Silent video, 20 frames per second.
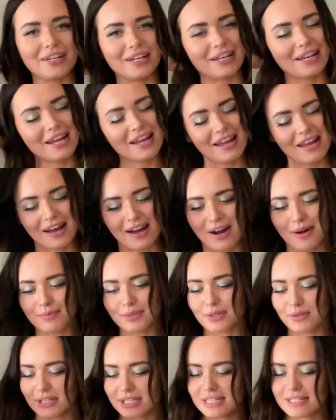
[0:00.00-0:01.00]
it. Um,
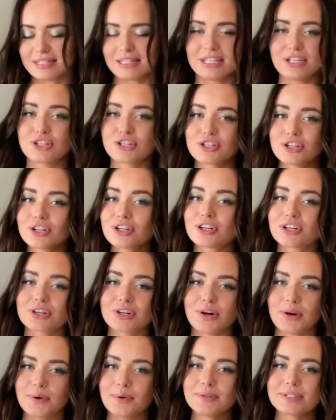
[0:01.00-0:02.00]
so this is the Sugar
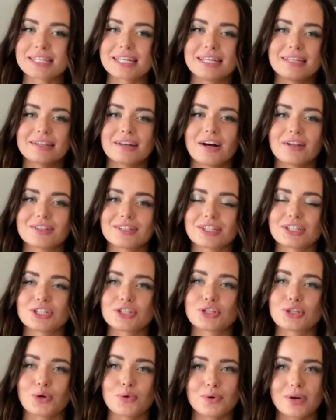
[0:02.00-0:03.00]
Coat in color
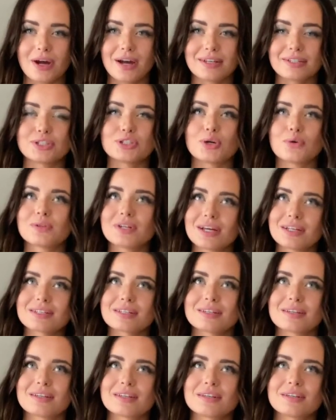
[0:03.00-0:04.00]
Donut Donut
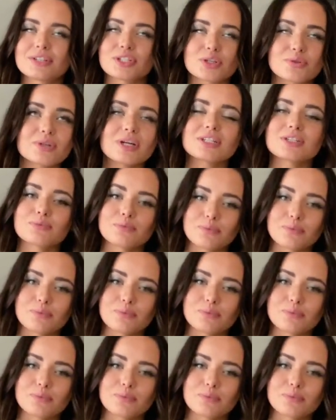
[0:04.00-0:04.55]
donut